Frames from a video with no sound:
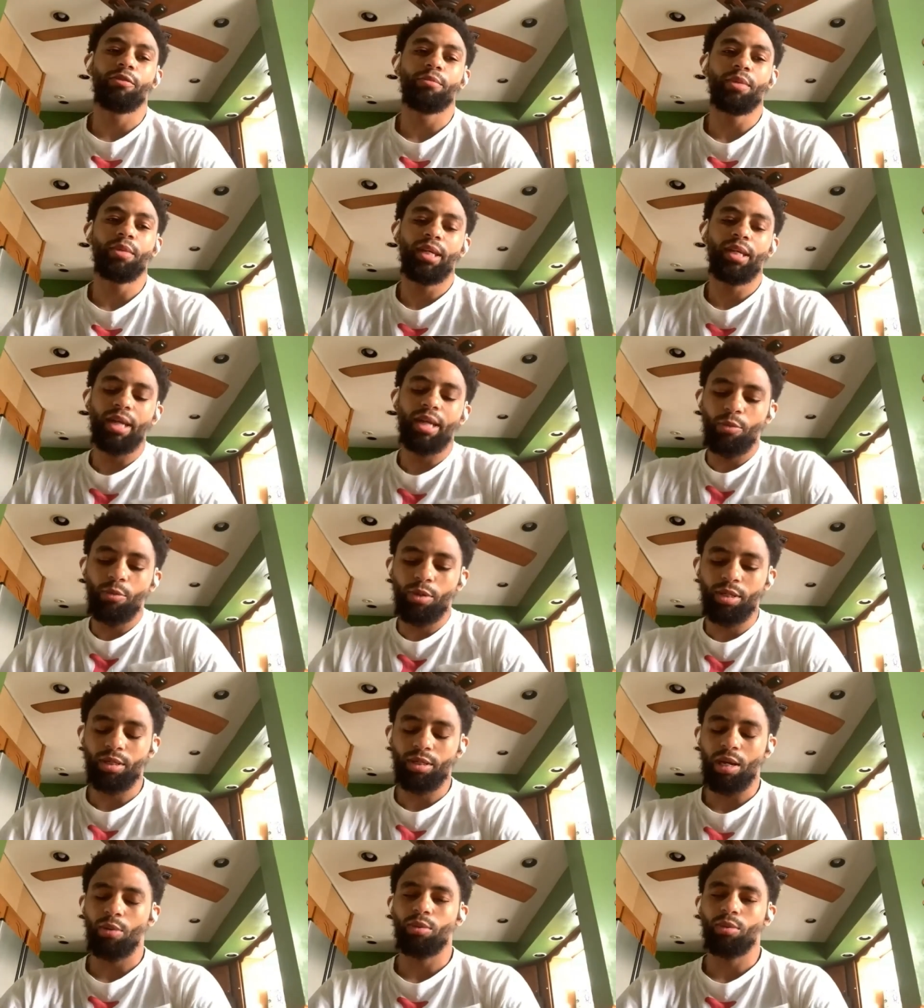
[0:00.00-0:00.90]
me, I
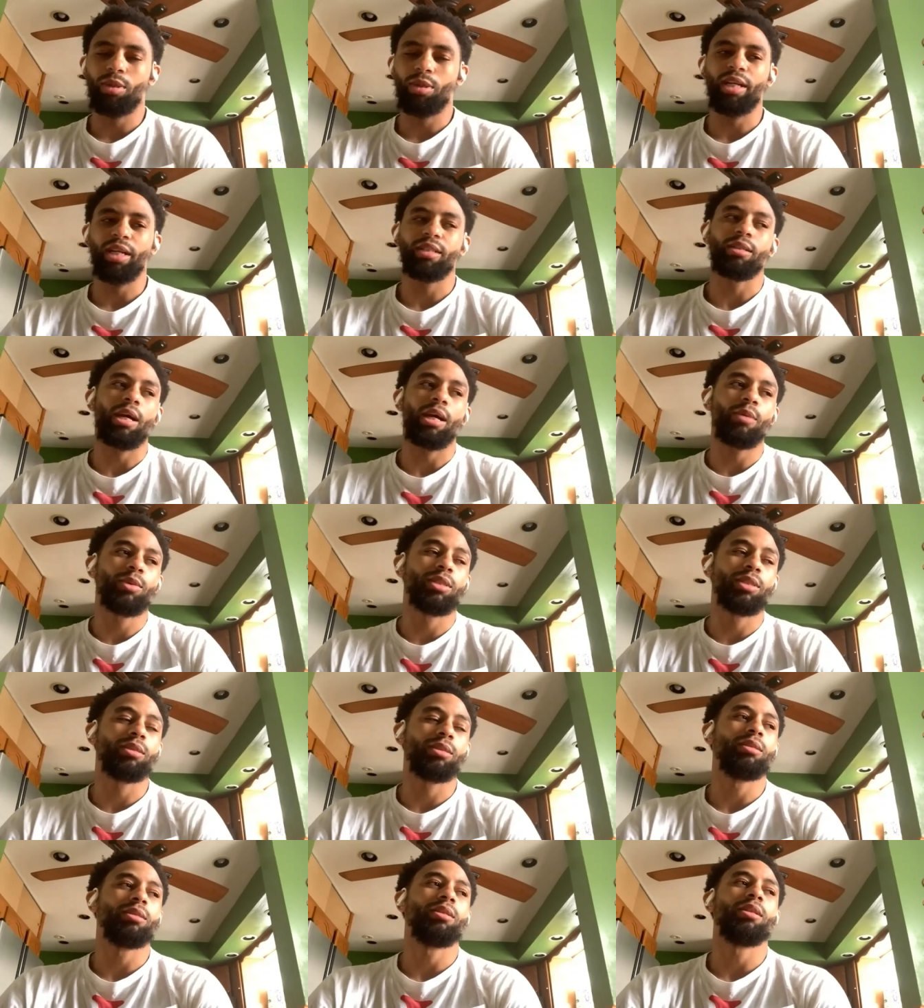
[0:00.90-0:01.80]
would
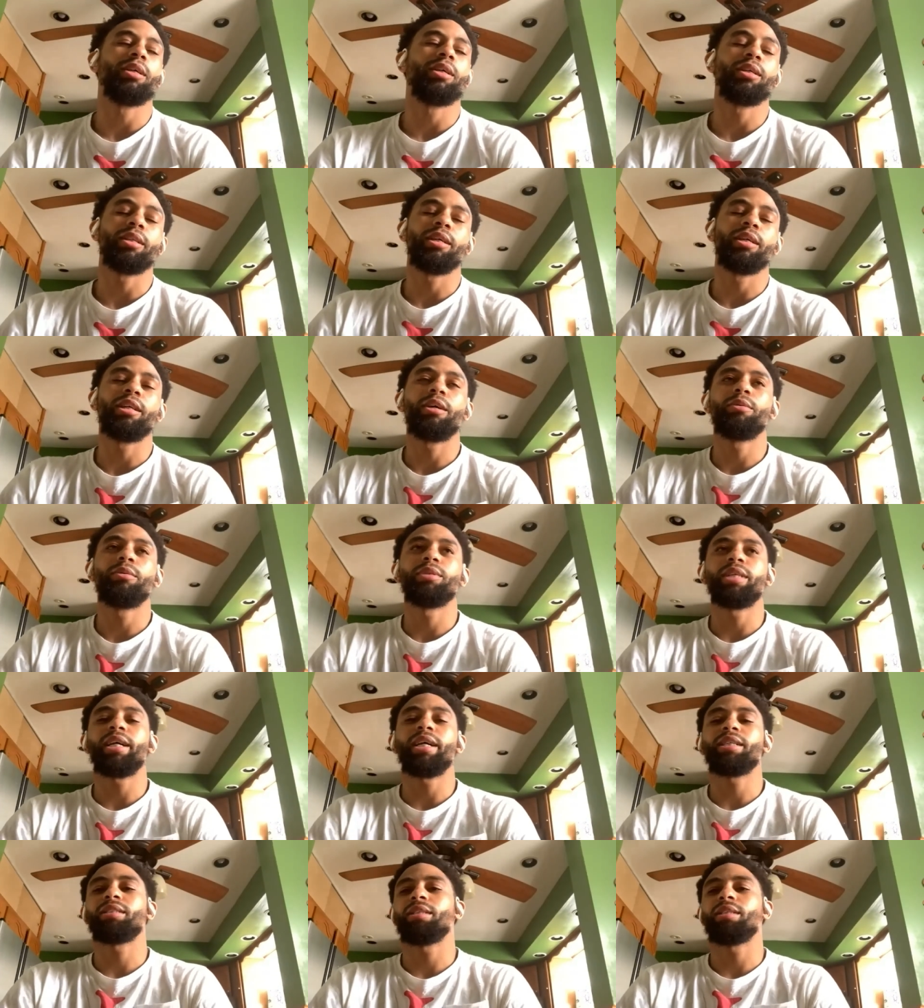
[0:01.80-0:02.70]
think that was
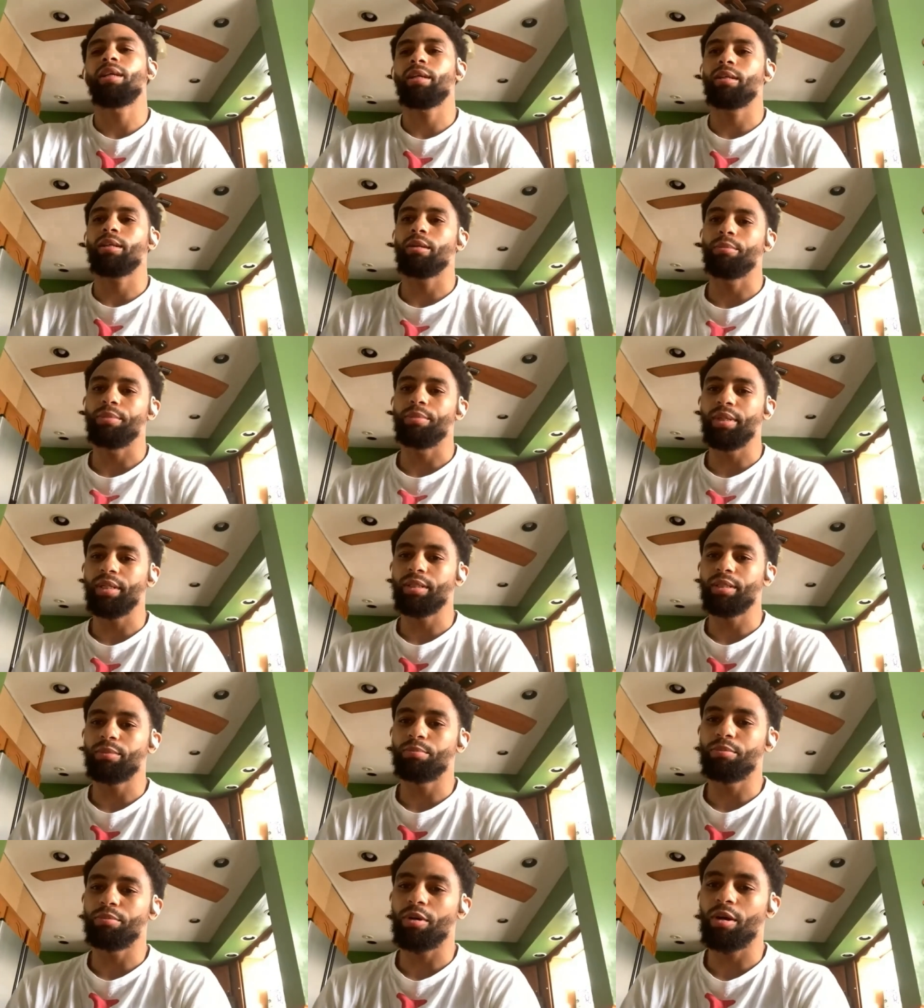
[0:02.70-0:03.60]
actually like a big
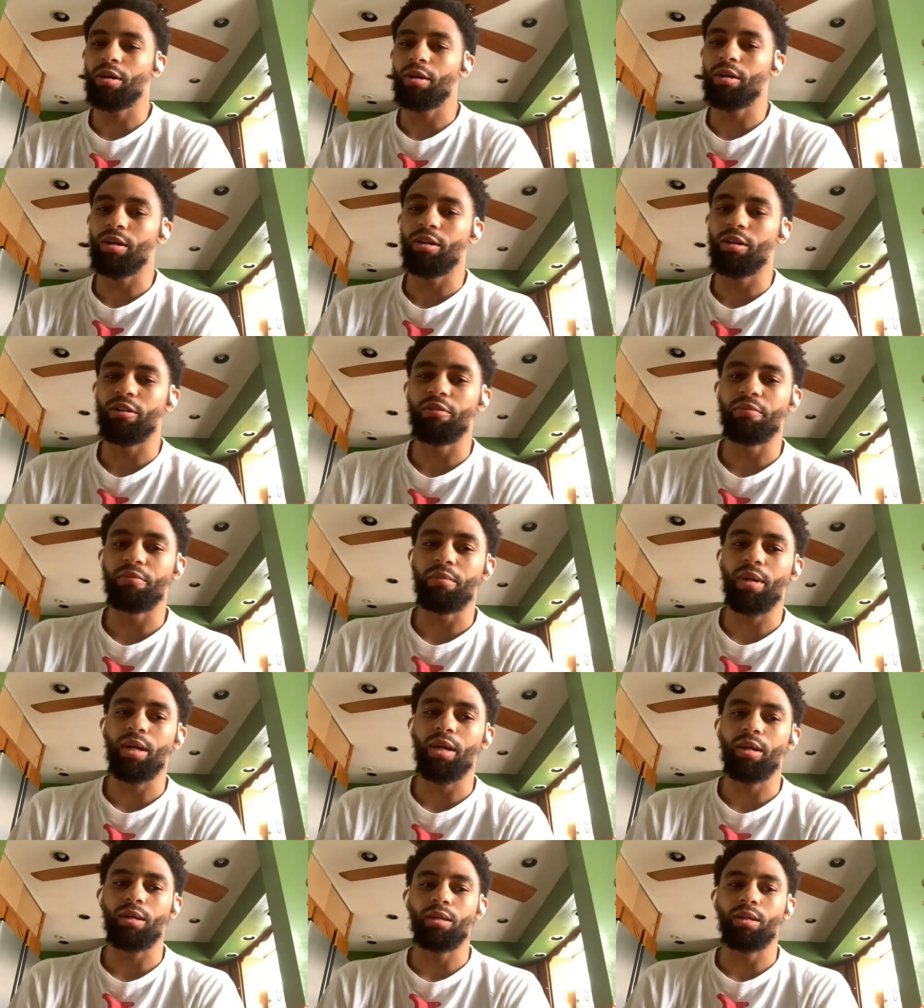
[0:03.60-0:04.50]
part of
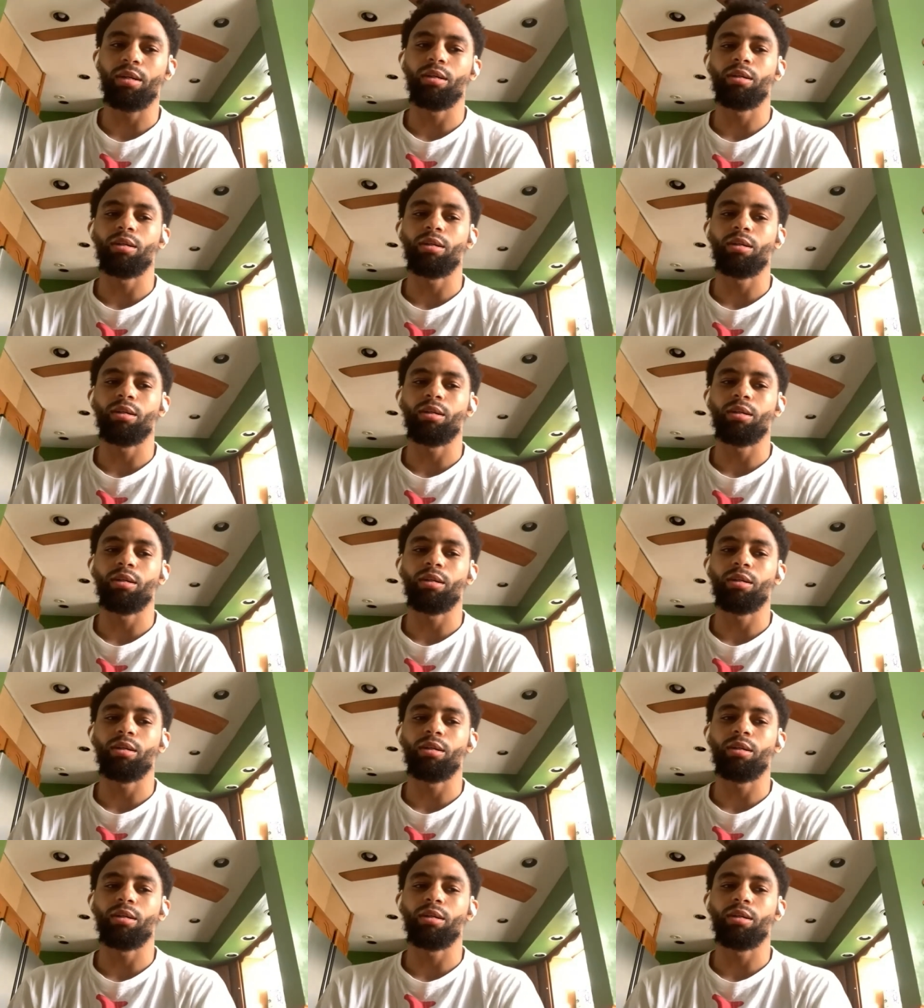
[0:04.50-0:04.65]
my